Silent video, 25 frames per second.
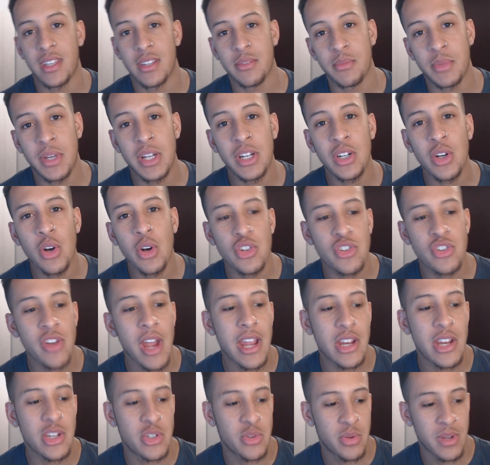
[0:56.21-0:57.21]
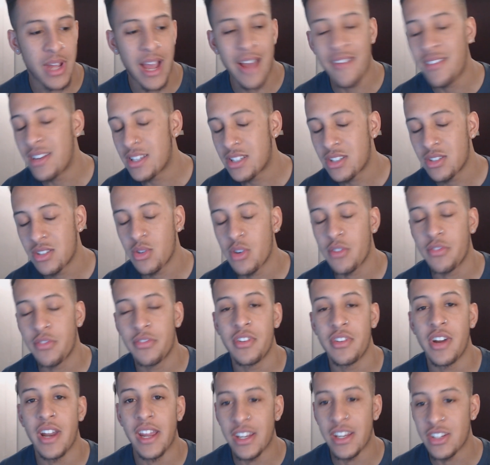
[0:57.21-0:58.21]
we're going to go straight into it. I haven't listened to her
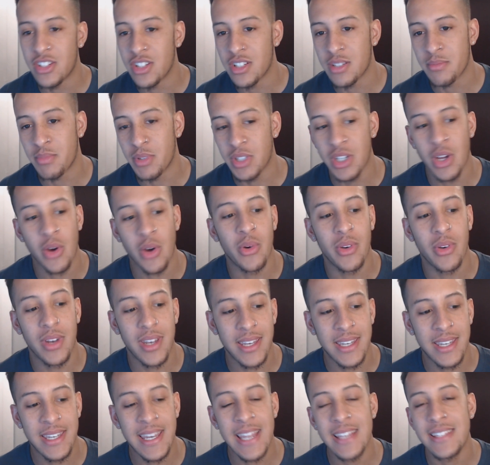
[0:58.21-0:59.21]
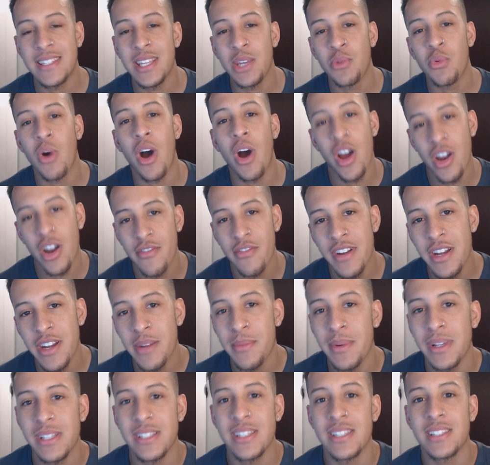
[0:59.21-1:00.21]
for ages, but yo, let's see what her
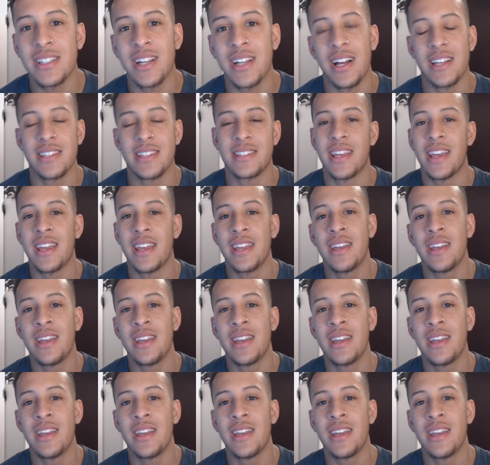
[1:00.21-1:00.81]
remix has got to say.